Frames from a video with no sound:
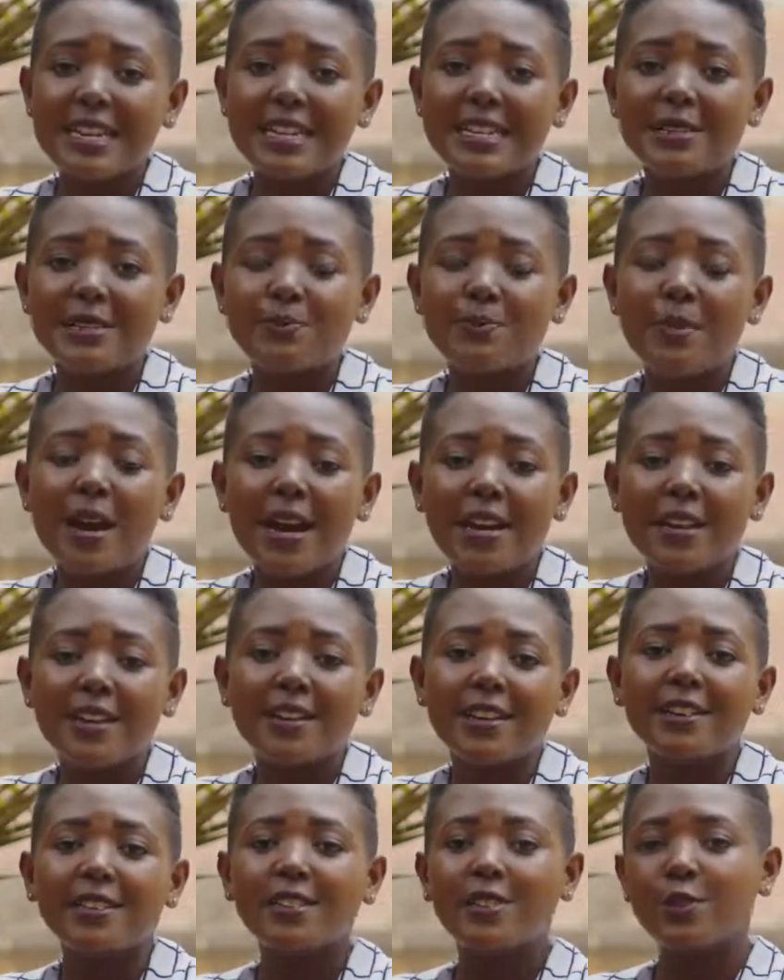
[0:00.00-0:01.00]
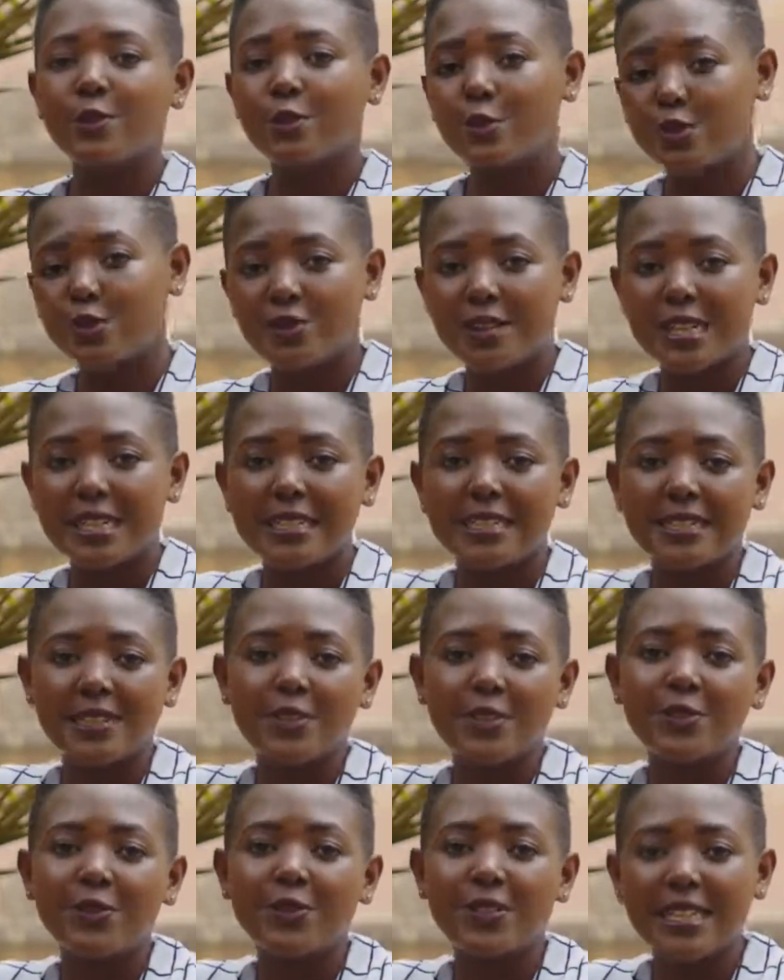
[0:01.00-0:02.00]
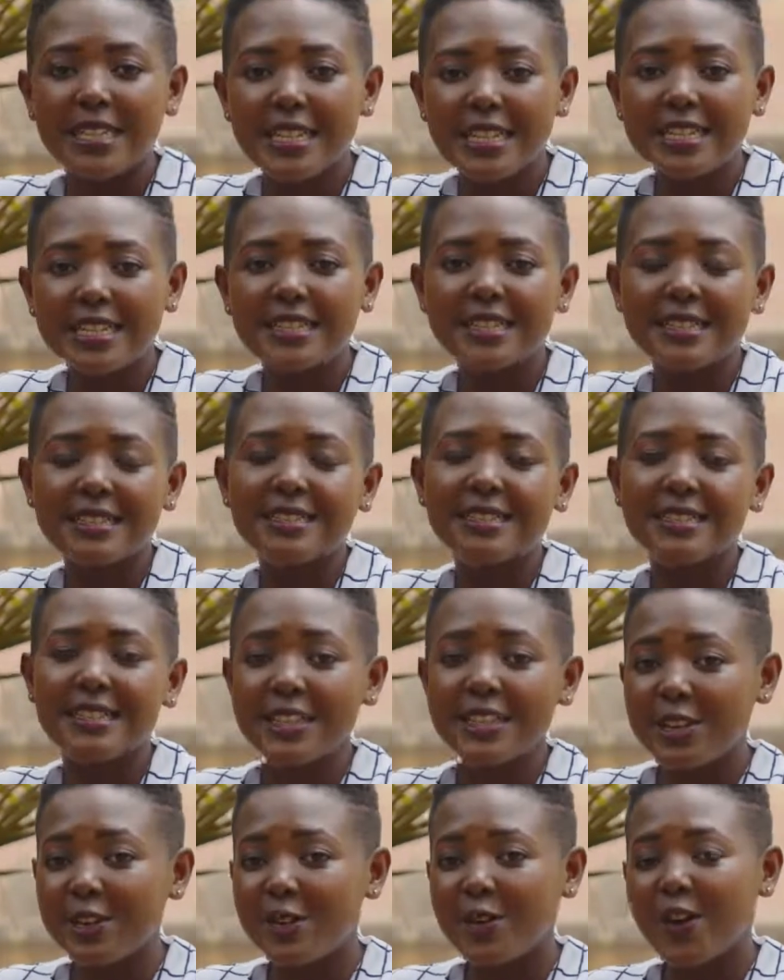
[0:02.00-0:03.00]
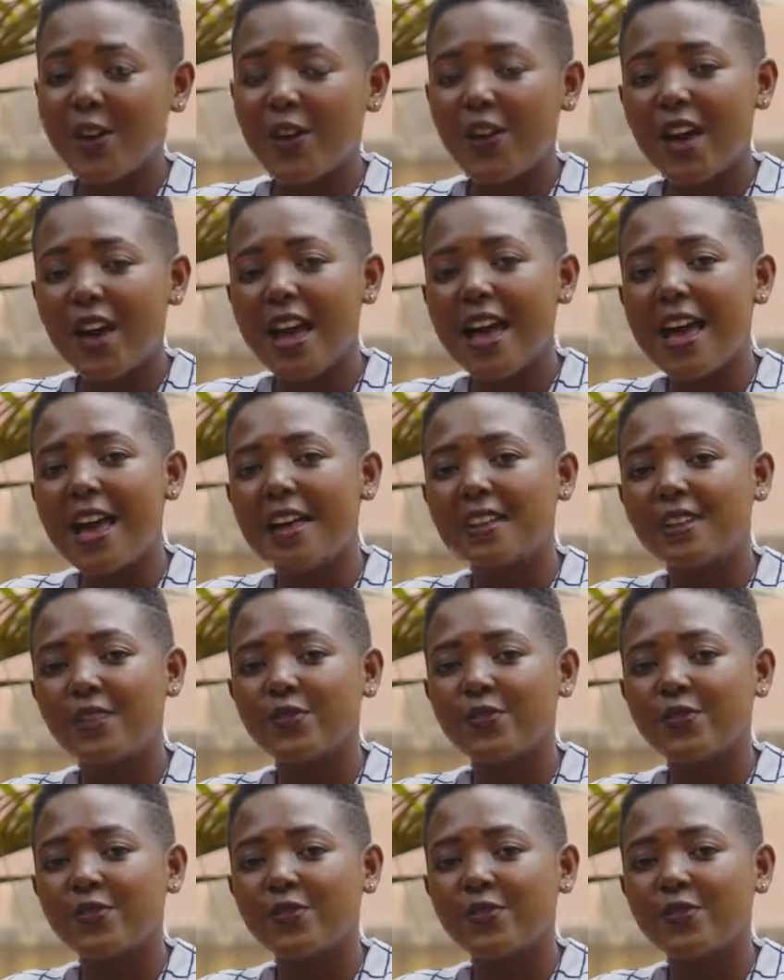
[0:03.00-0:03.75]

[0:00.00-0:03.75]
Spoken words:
is Meike Krautscheid, who is the CEO and